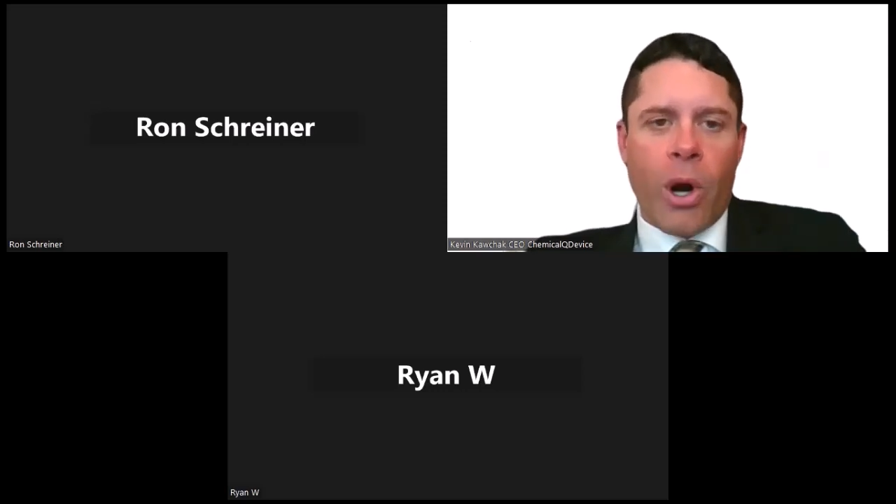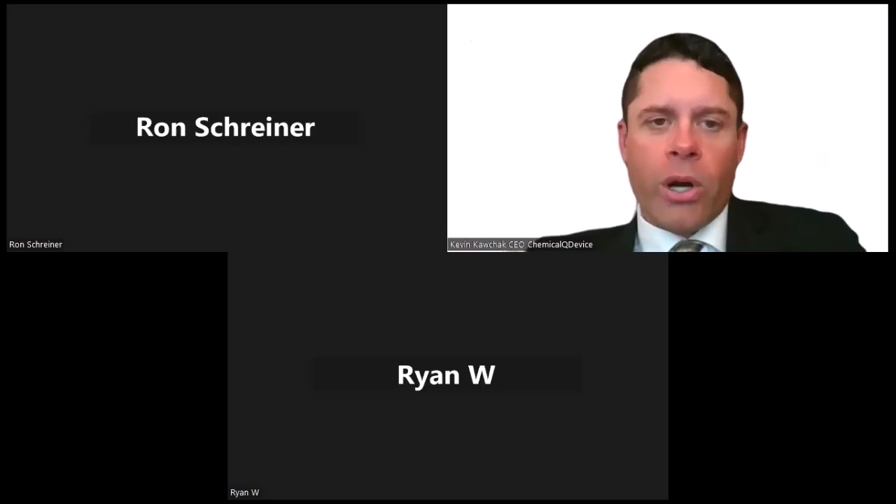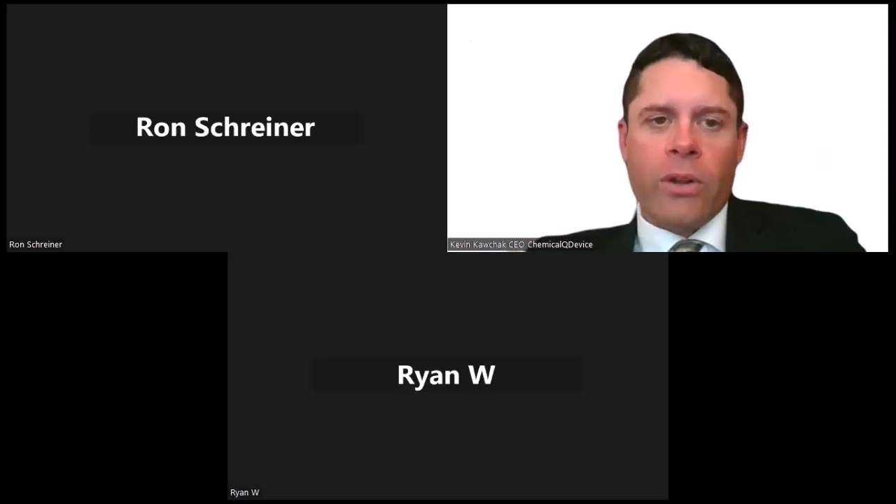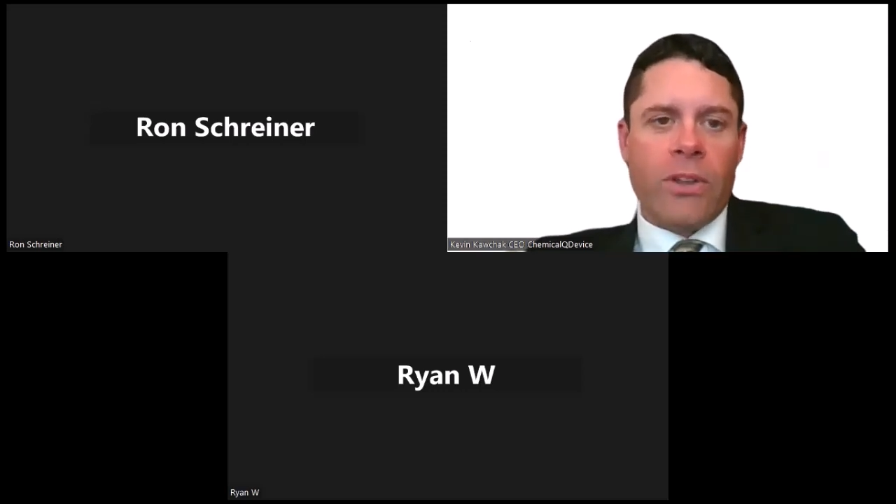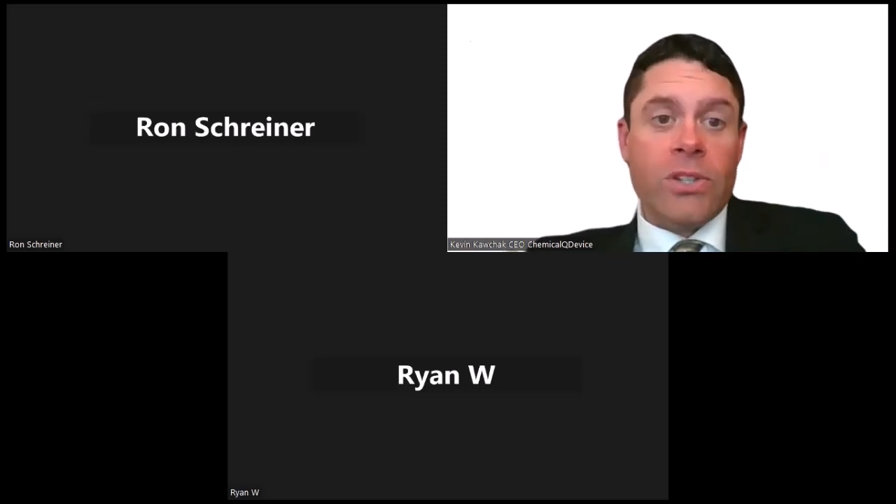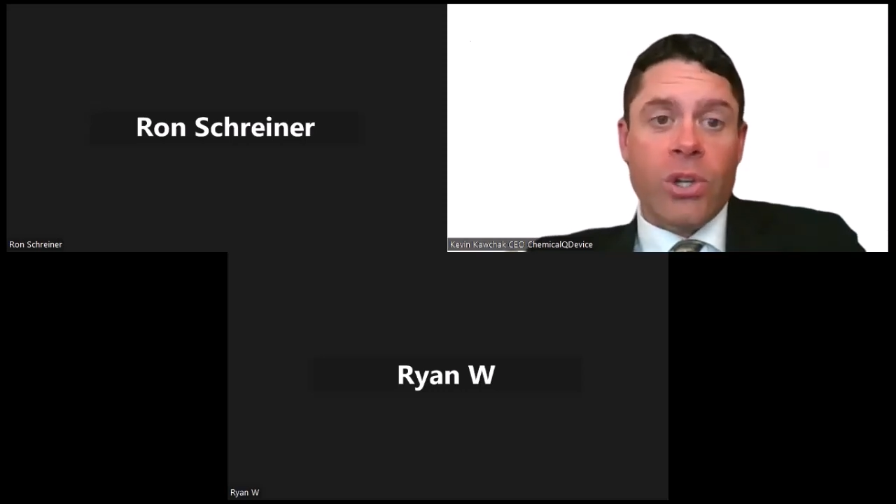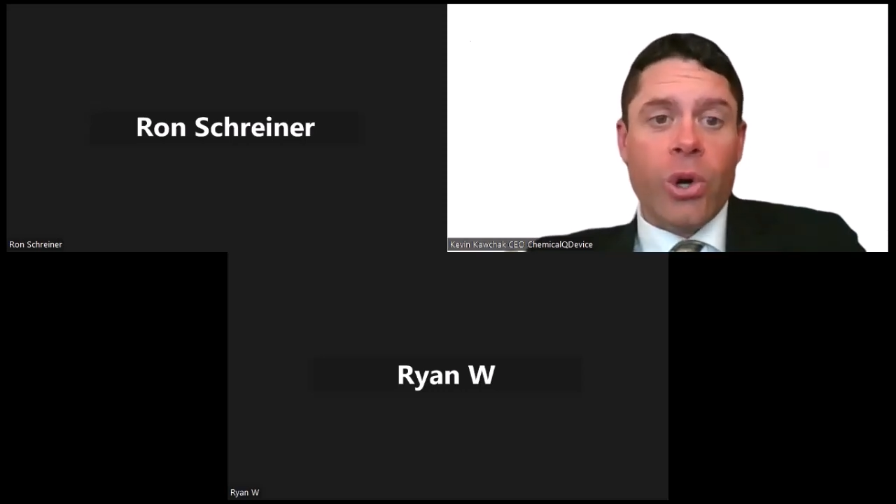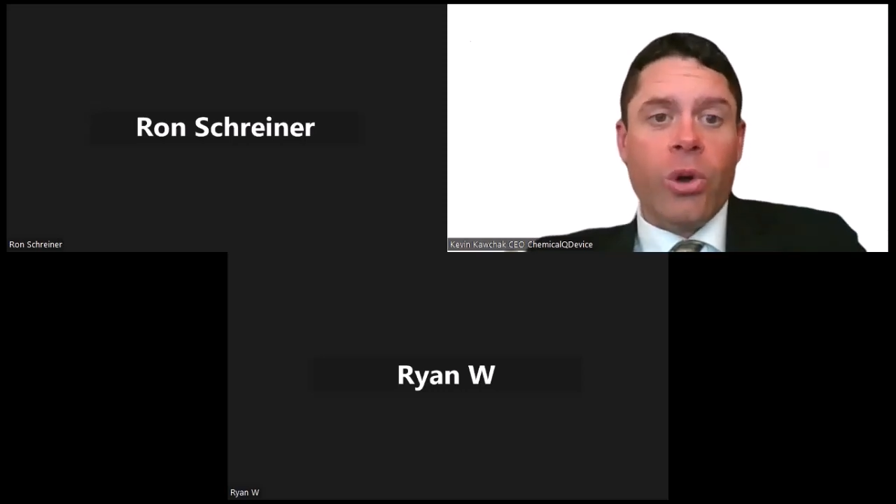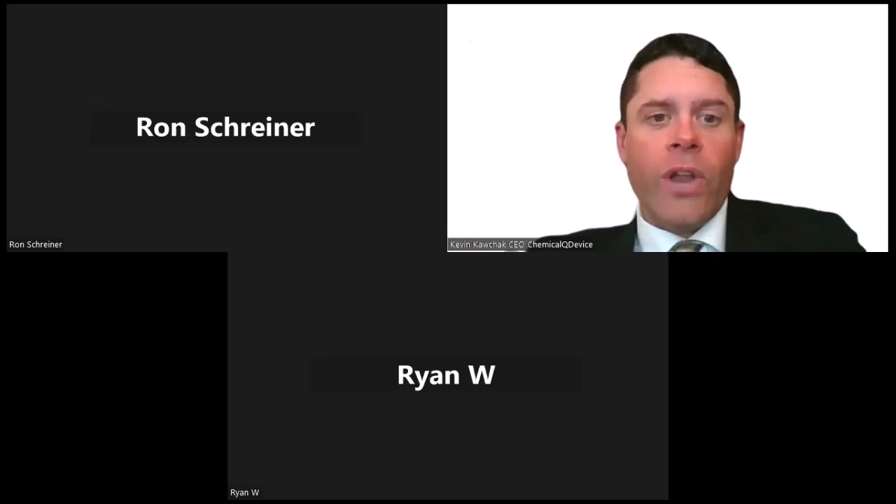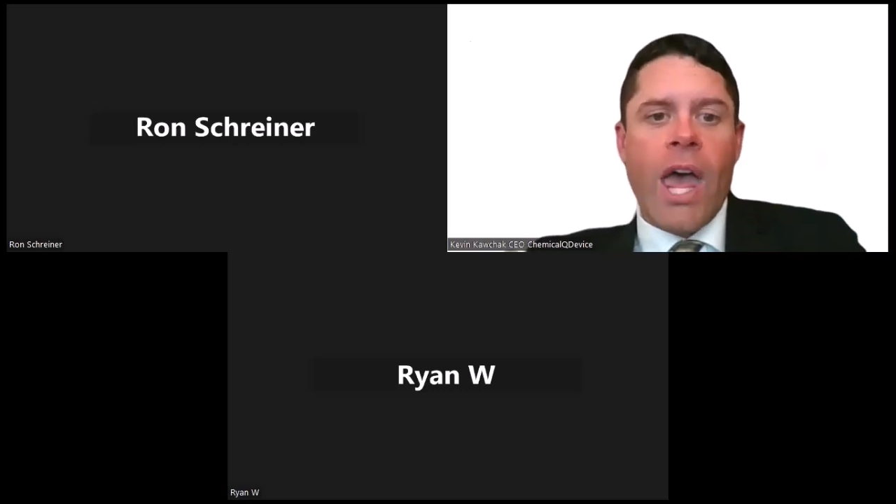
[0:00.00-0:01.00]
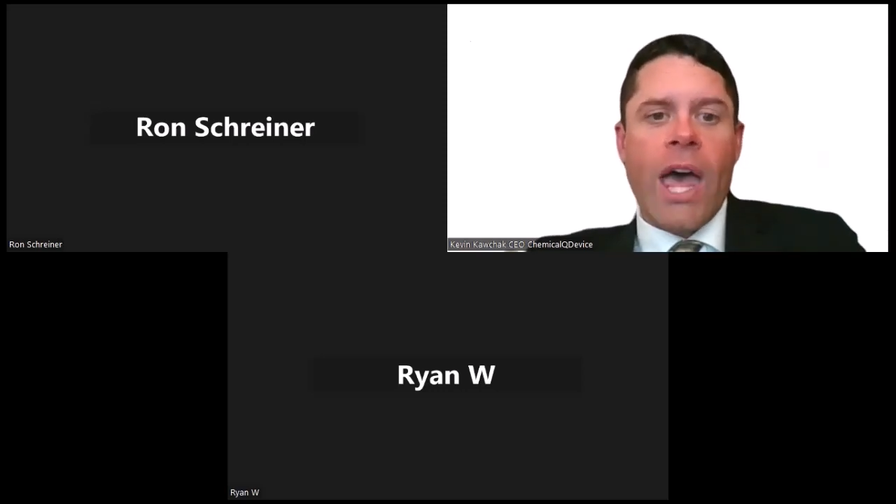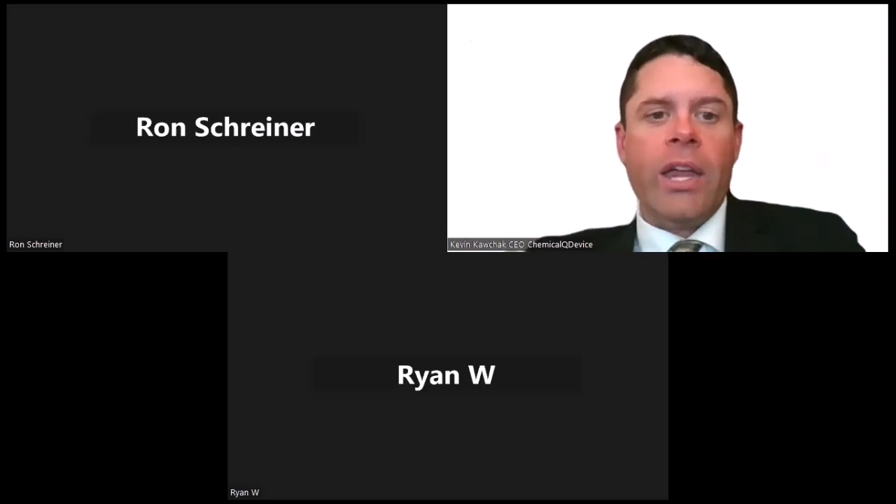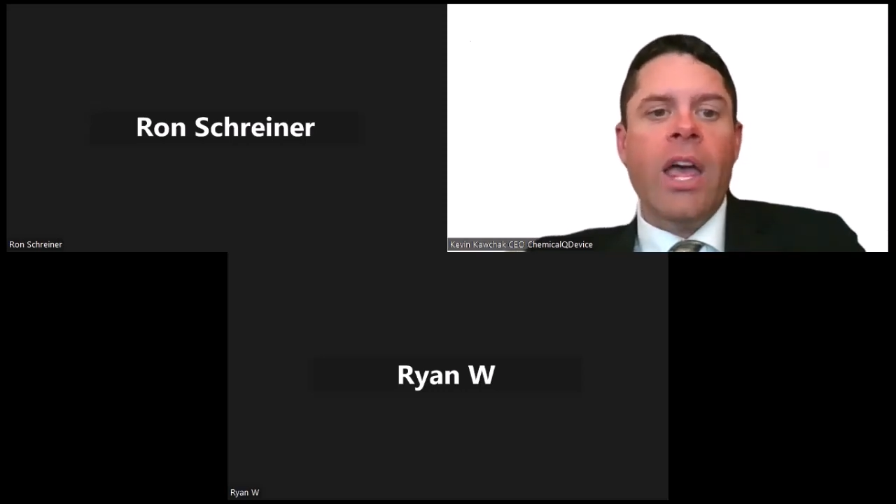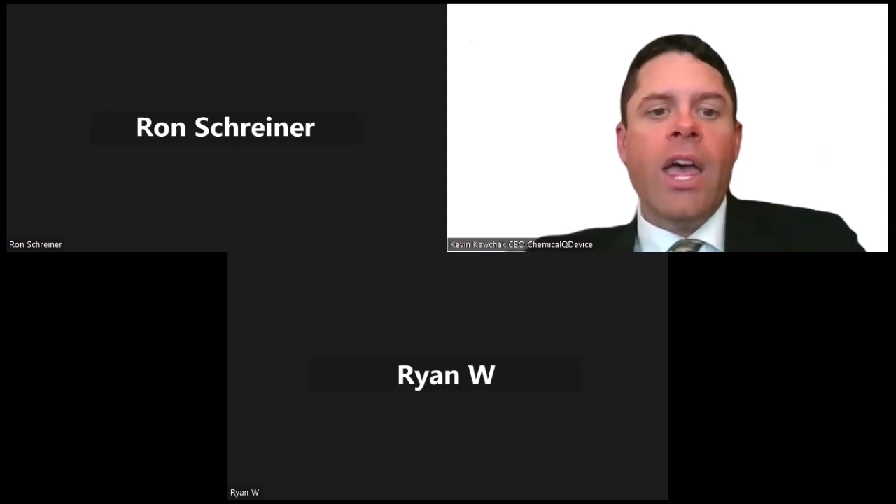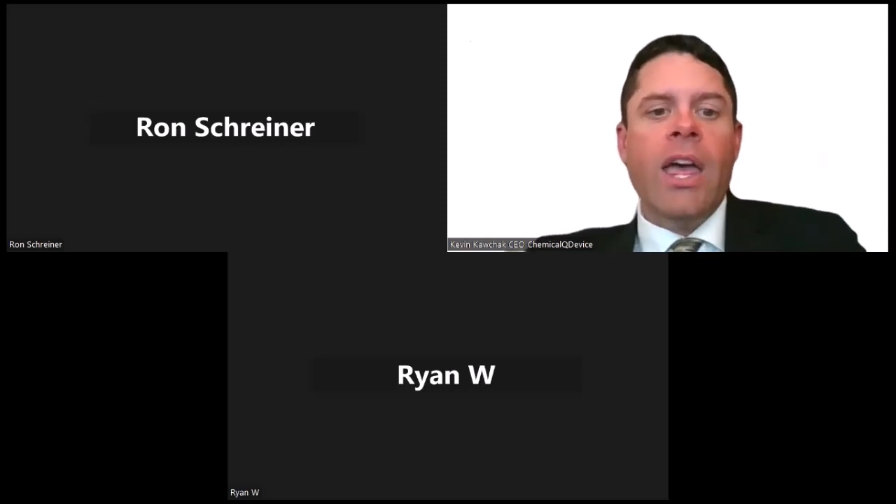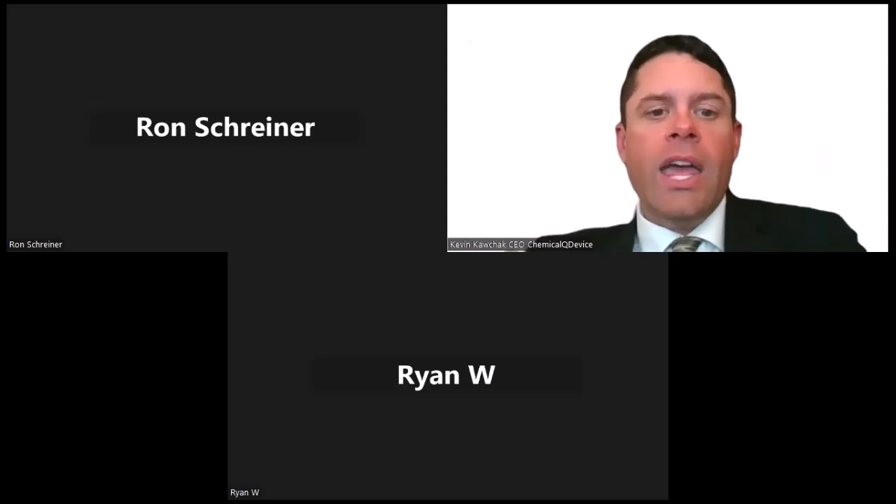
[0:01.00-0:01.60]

part of this neural net